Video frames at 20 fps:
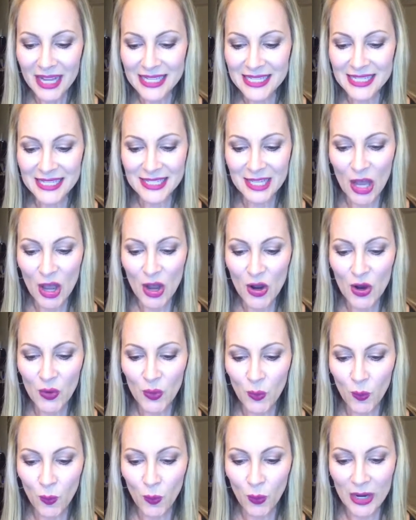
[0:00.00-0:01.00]

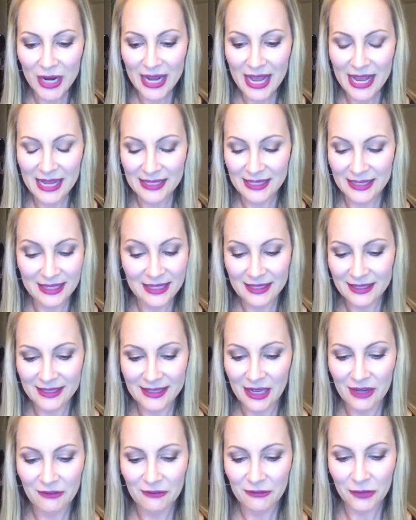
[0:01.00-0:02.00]
So what has it
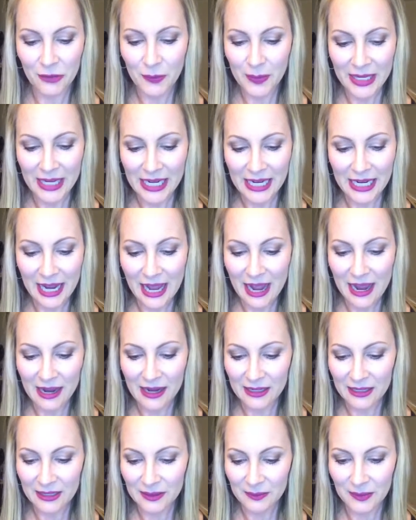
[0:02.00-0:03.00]
done for me?
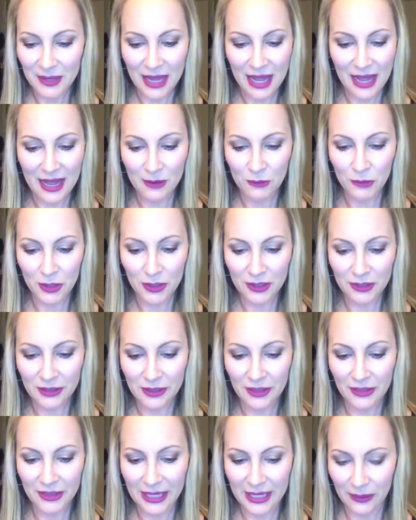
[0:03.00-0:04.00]
I wrote a
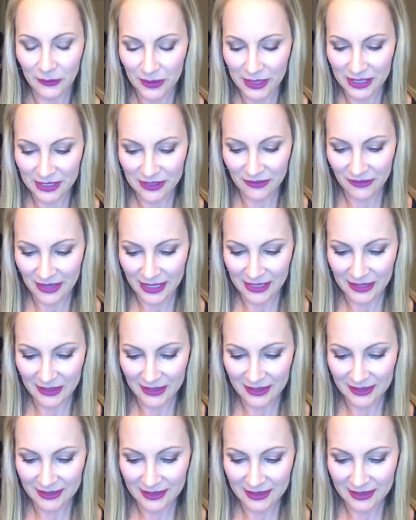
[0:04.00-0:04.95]
little thing I wanted to find.